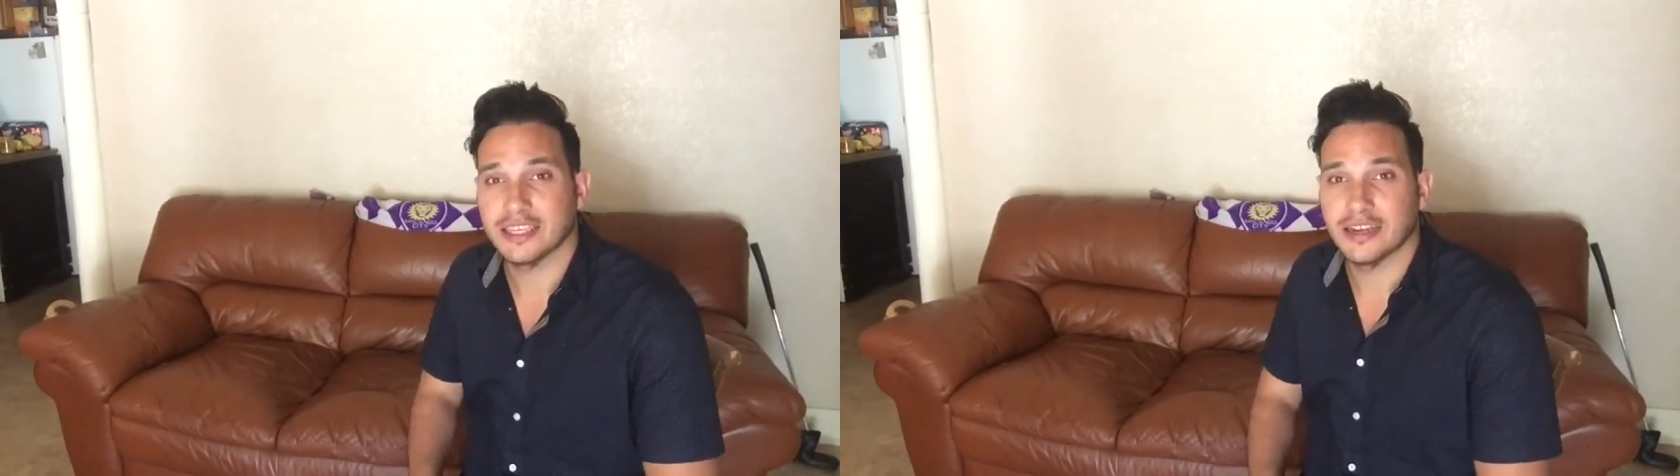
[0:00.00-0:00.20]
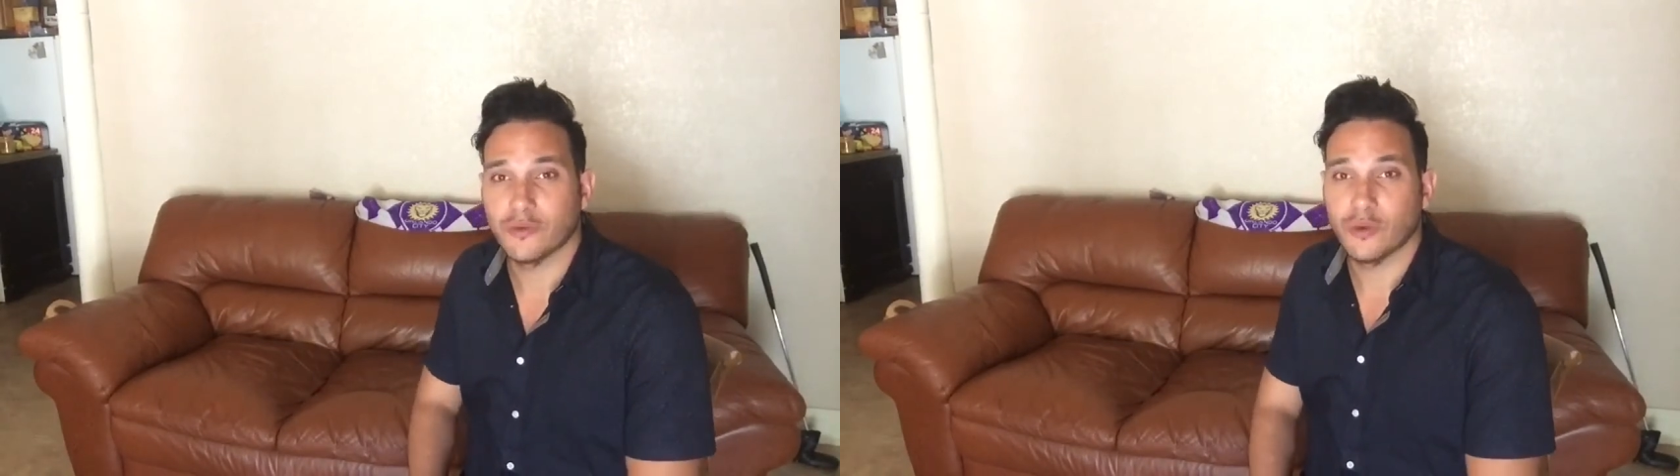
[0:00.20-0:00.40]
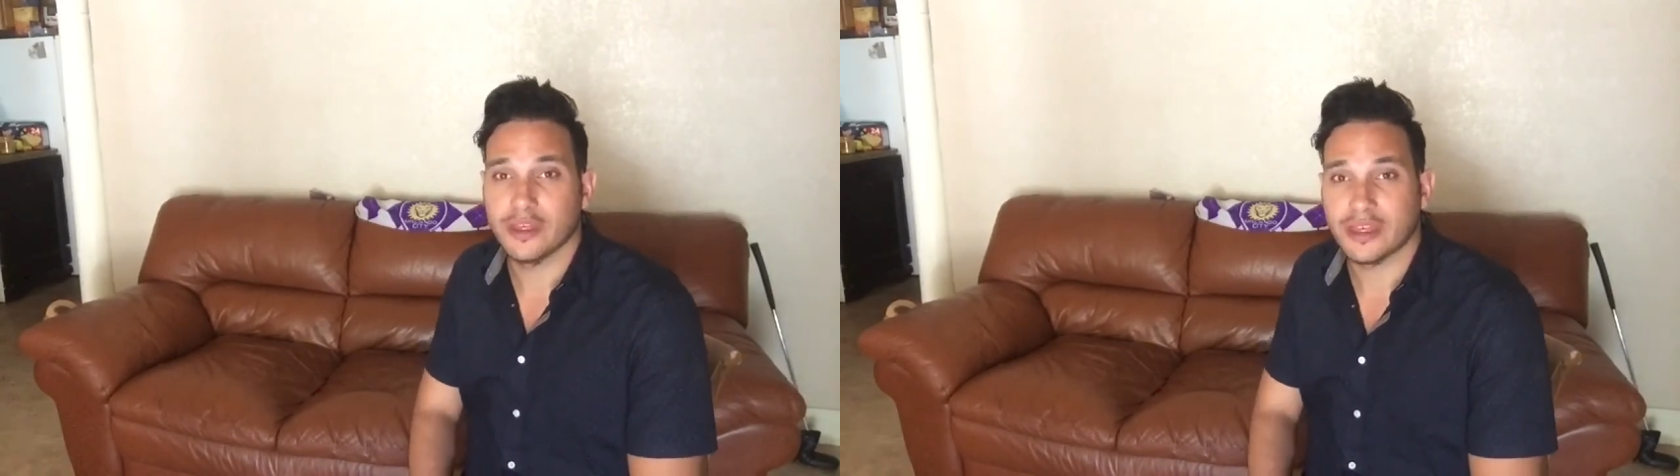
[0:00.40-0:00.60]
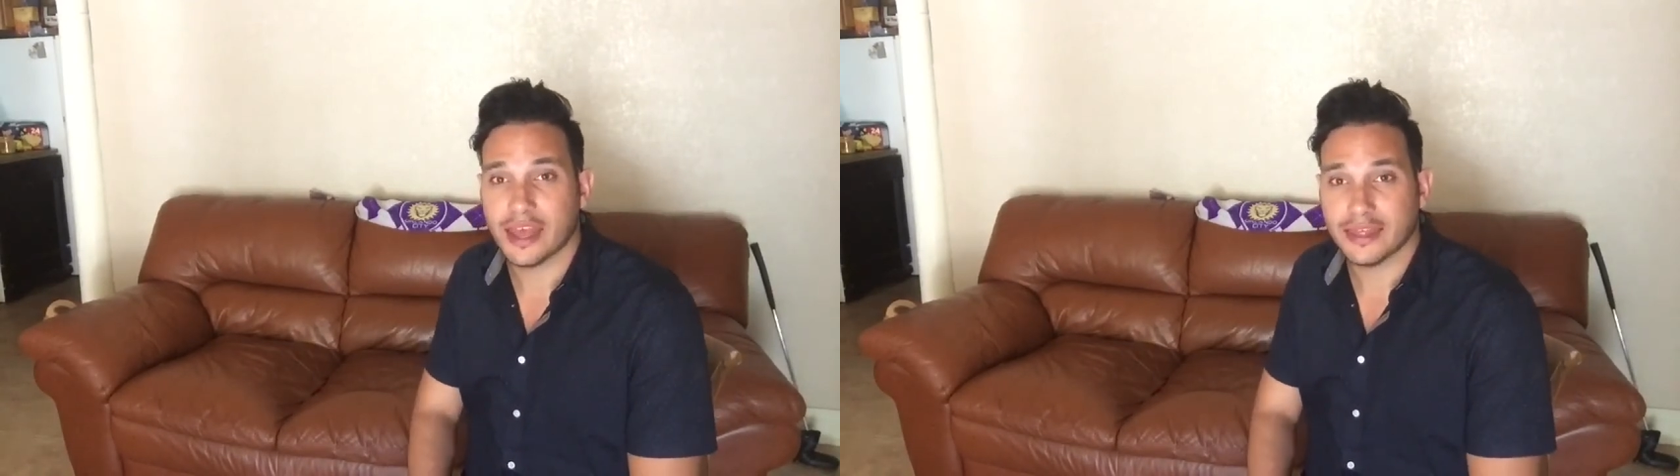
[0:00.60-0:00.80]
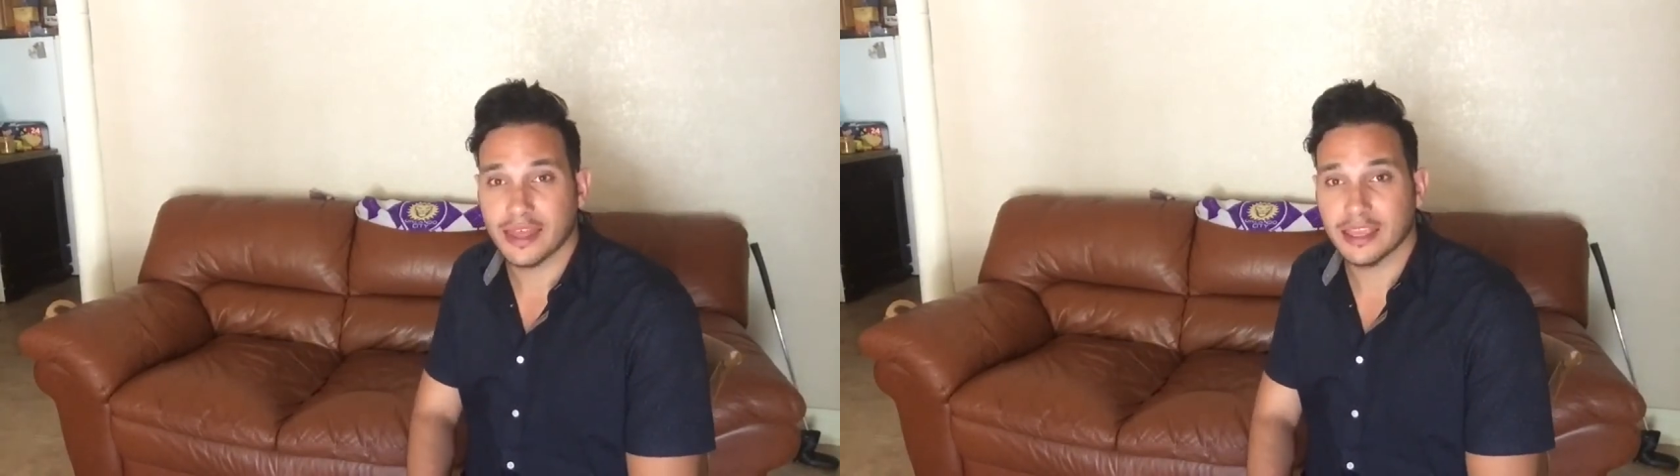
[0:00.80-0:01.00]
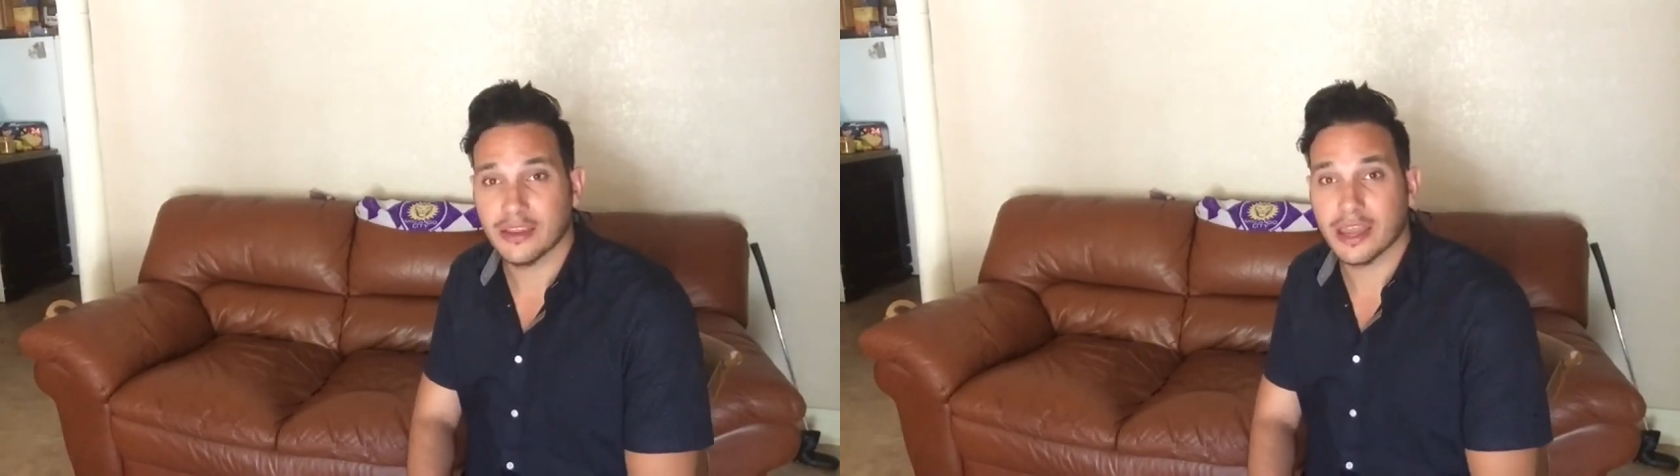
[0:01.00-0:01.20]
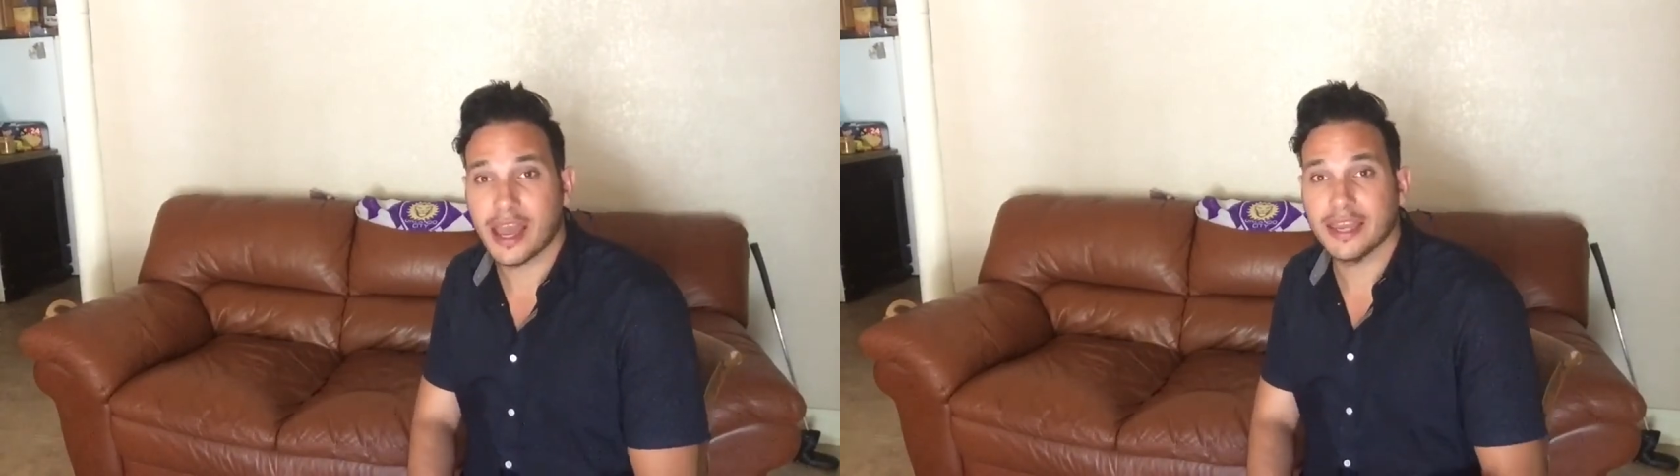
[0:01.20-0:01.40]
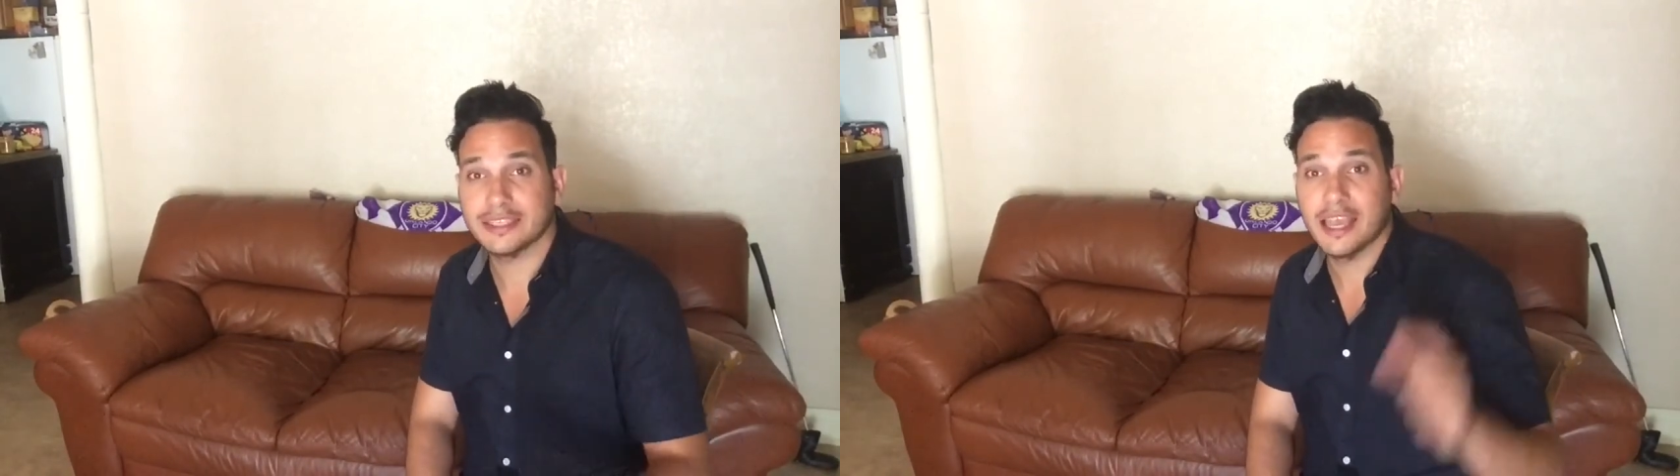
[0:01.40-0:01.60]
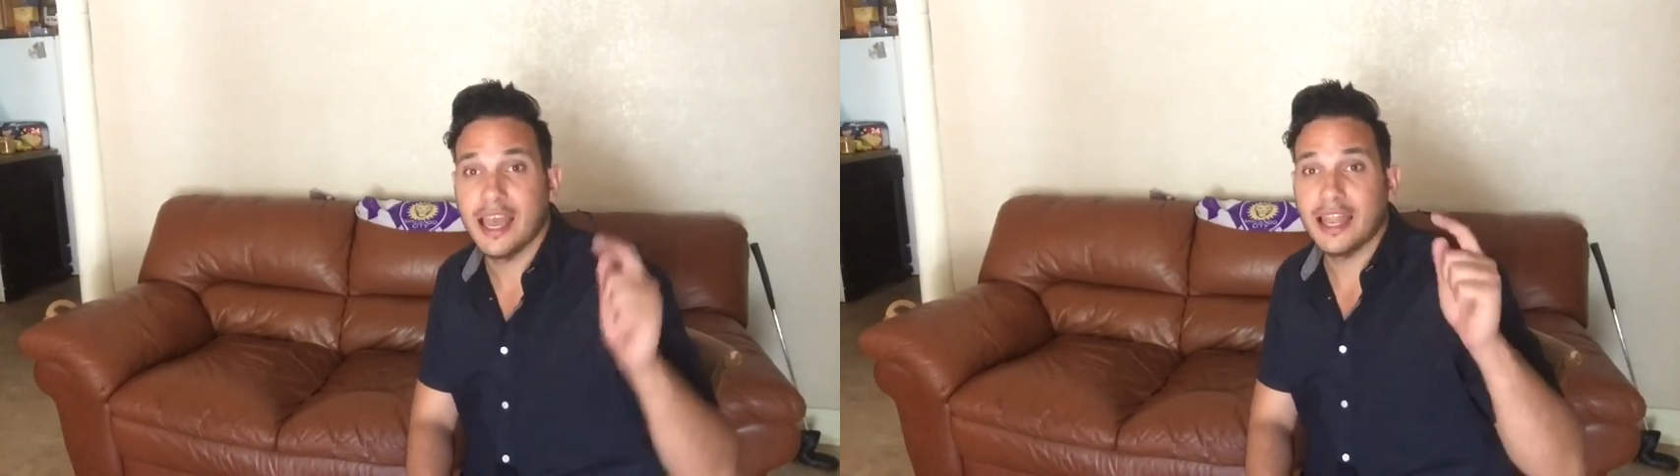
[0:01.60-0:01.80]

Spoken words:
And with that, thank you guys.